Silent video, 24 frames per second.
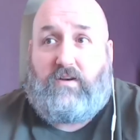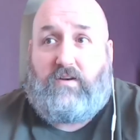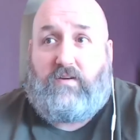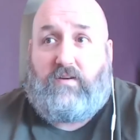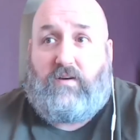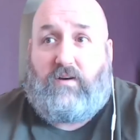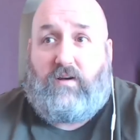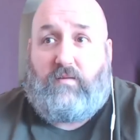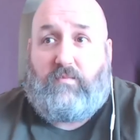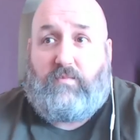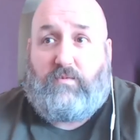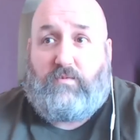your
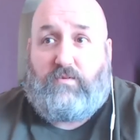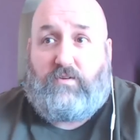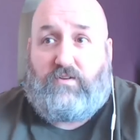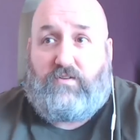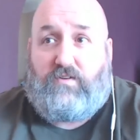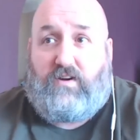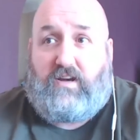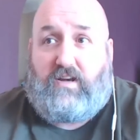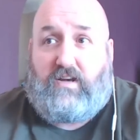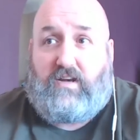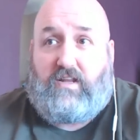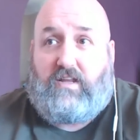eyeballs
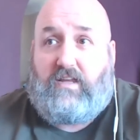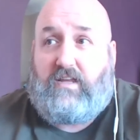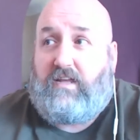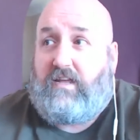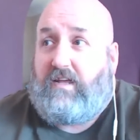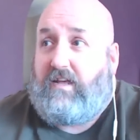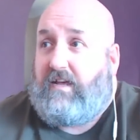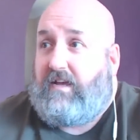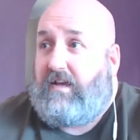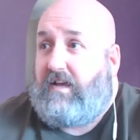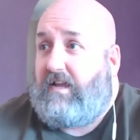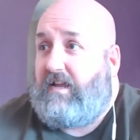trendy,
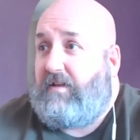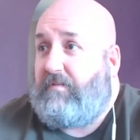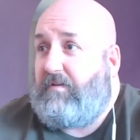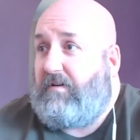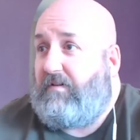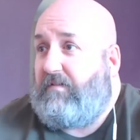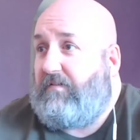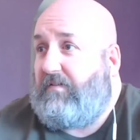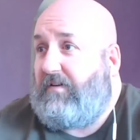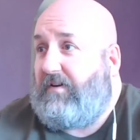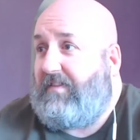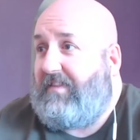and you
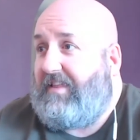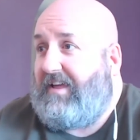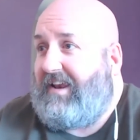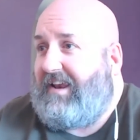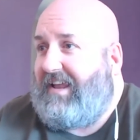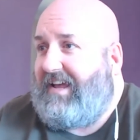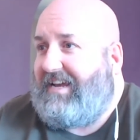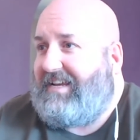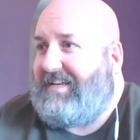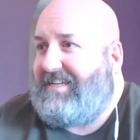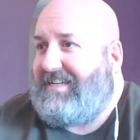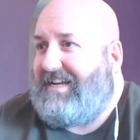might find that
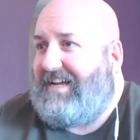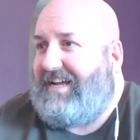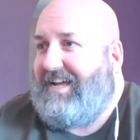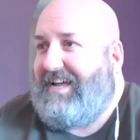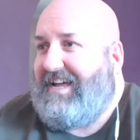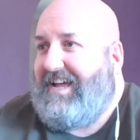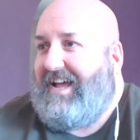later.